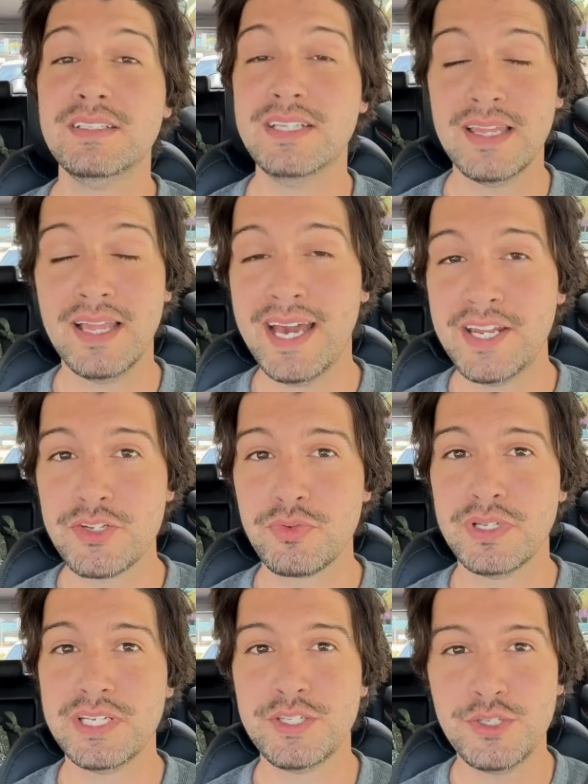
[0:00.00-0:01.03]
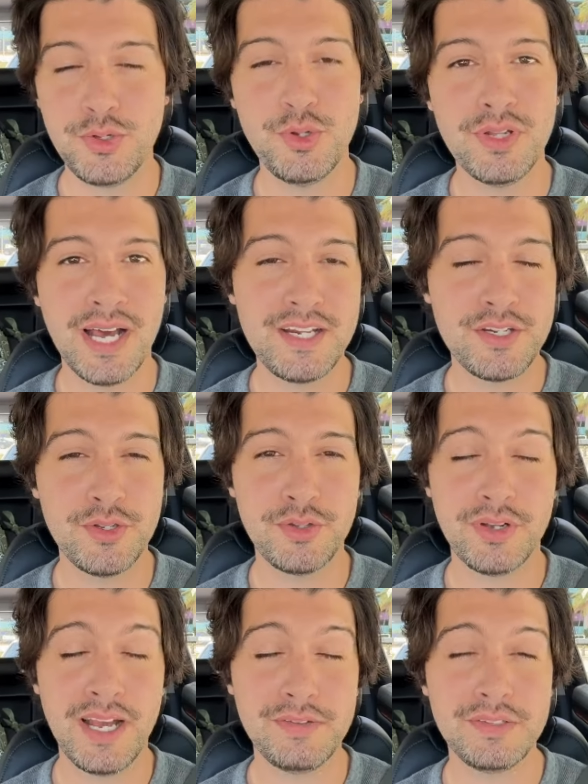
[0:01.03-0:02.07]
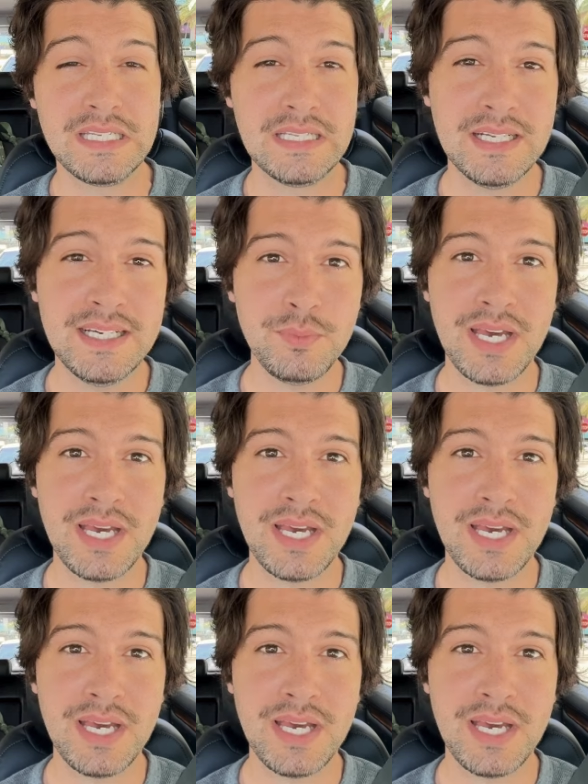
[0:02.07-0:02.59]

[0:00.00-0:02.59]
Nanlite had just released 2 new lights to their FC line.